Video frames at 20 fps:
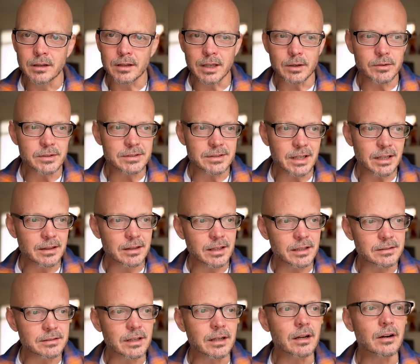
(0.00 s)
They would say
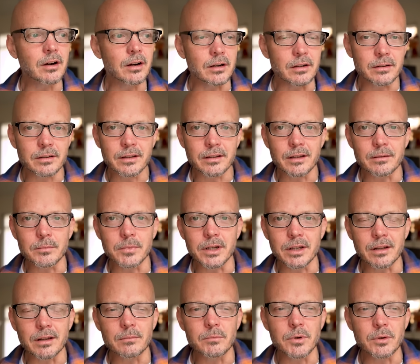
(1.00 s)
things like, oh, I'm
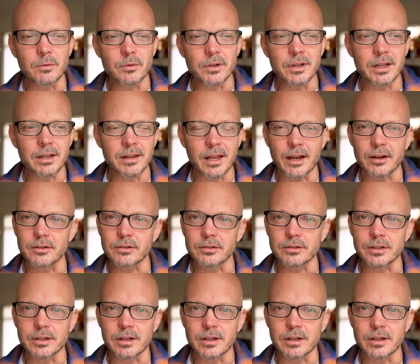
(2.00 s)
gonna get that girl